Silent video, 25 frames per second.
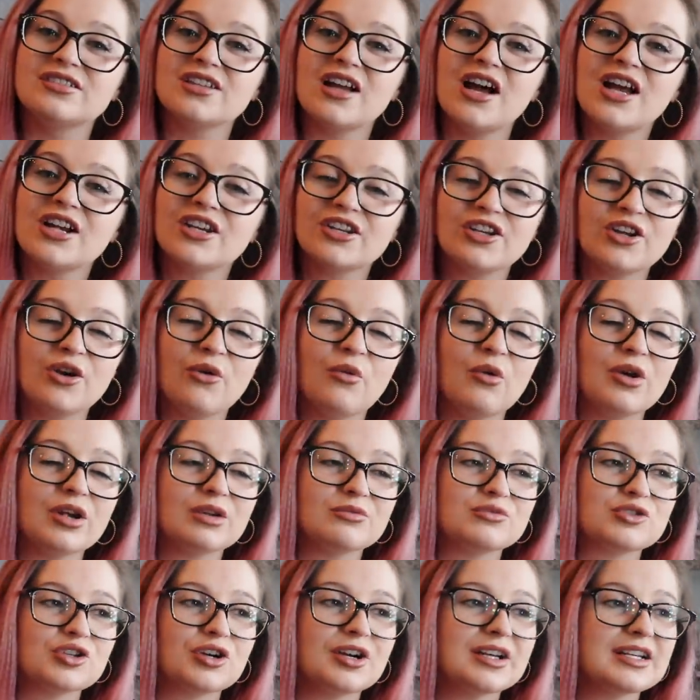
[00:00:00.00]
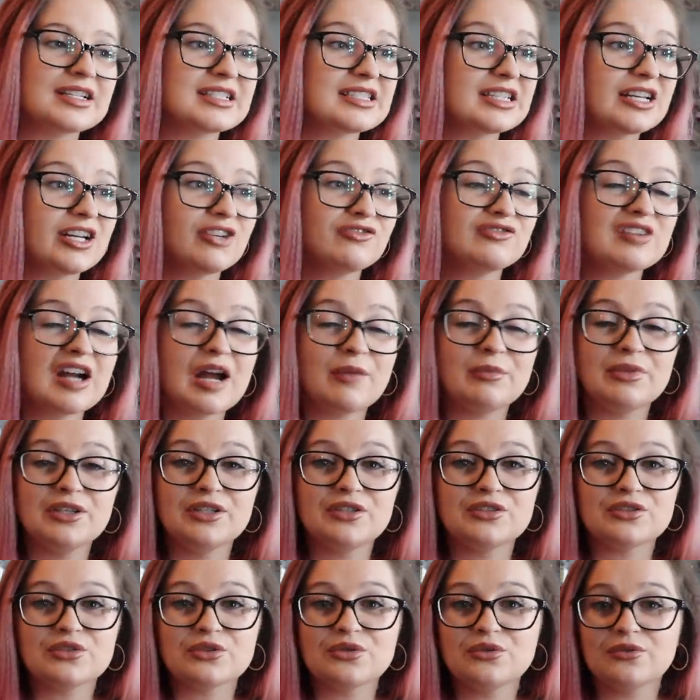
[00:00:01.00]
I don't know what I'm trying to say. I'm rambling
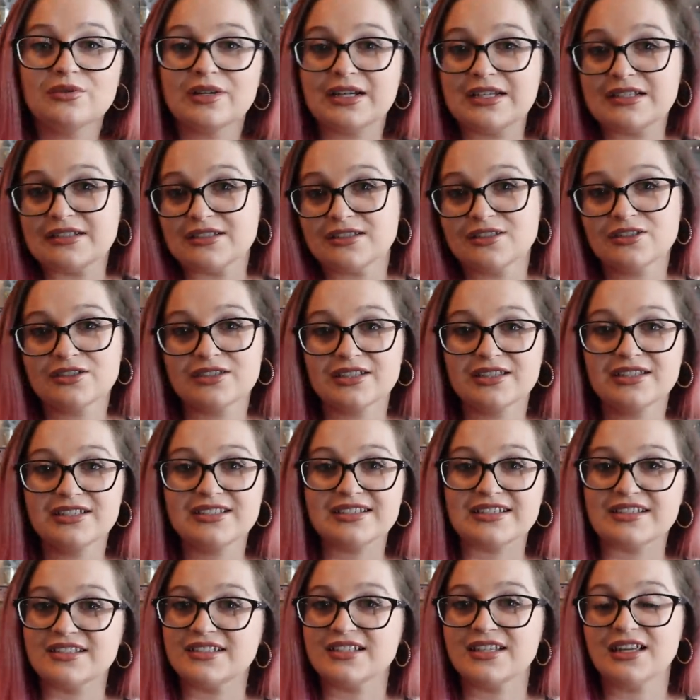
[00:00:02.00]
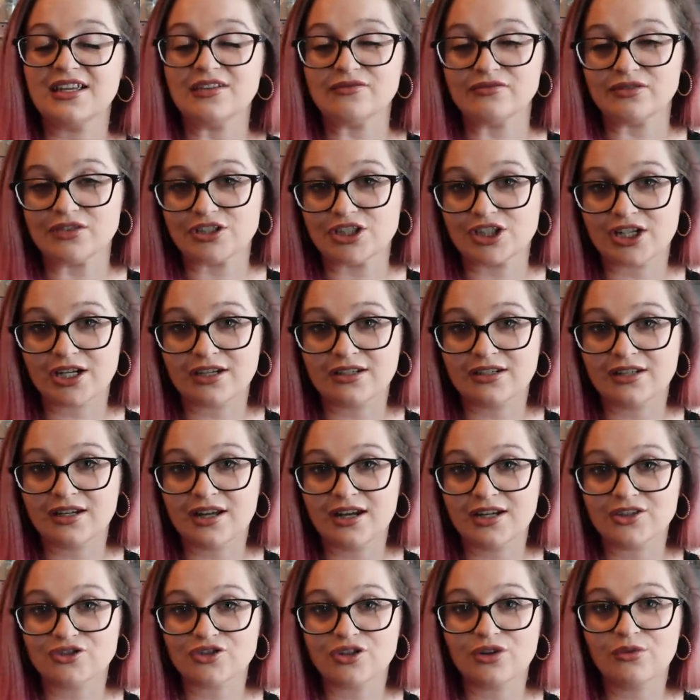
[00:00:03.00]
as always. Look at this. Is it ever a Shannon
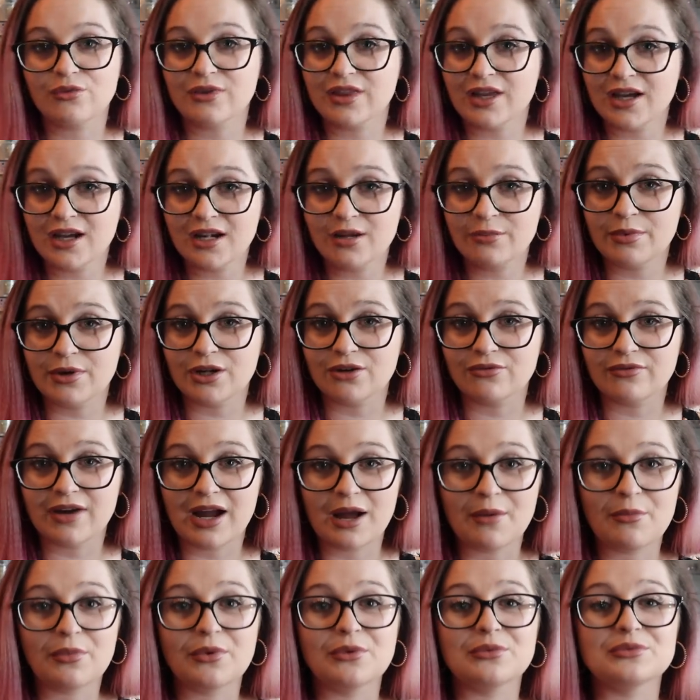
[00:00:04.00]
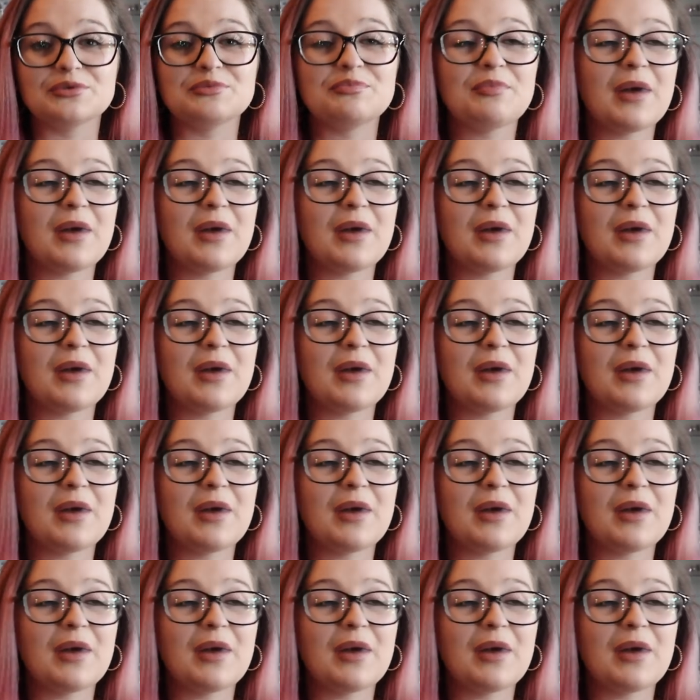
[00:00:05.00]
outro without a bit of rambles?